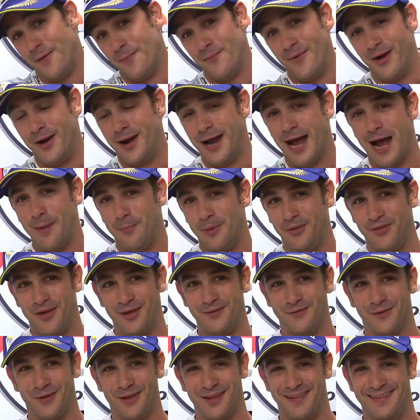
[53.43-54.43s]
I'm very happy.
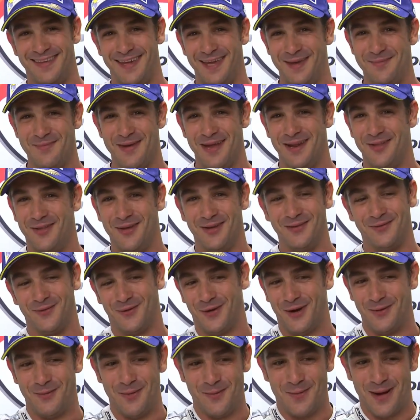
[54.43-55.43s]
Thanks for the team and thanks
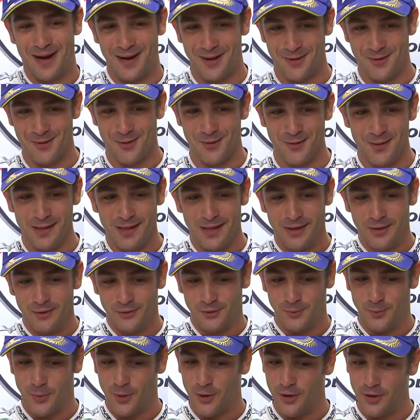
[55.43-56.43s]
for everybody who
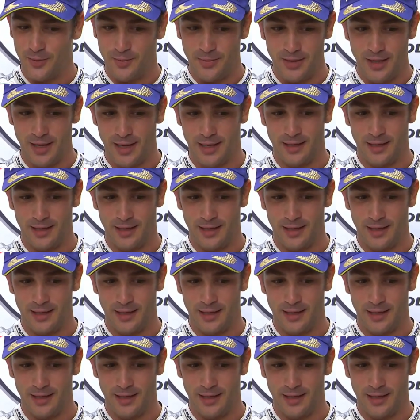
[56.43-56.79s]
supported me.